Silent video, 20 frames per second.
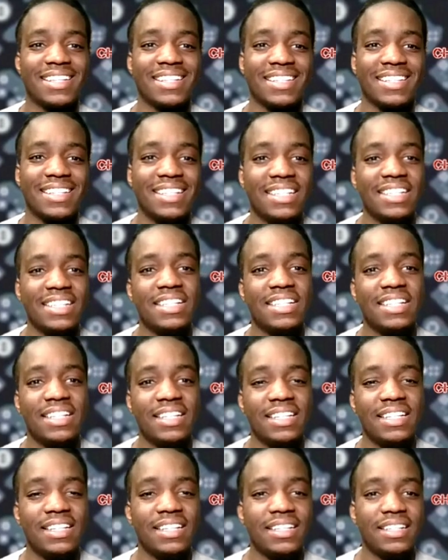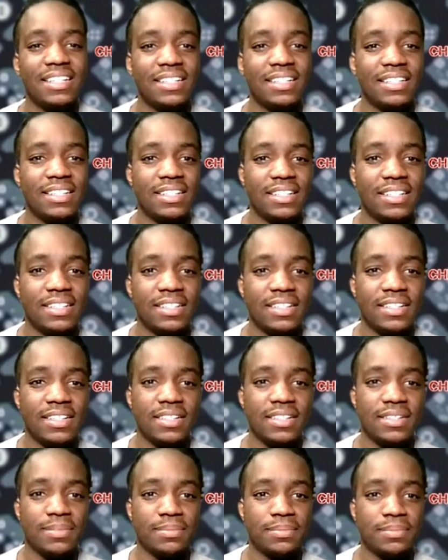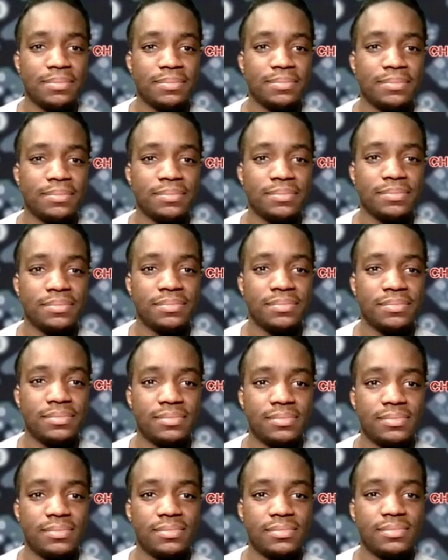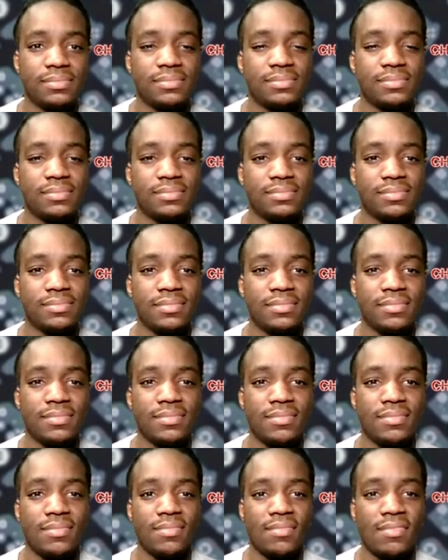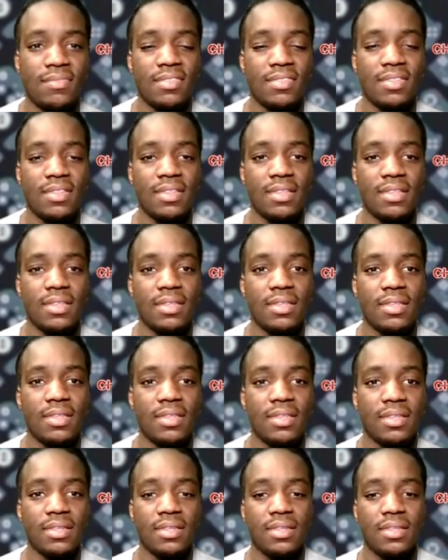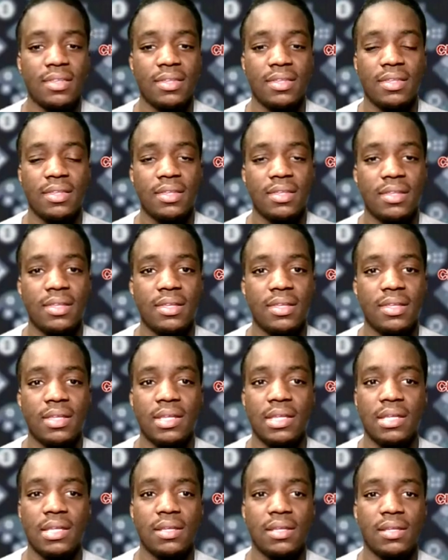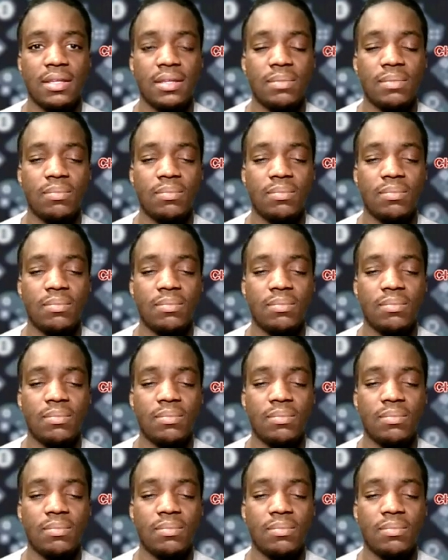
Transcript: The person shown says nothing.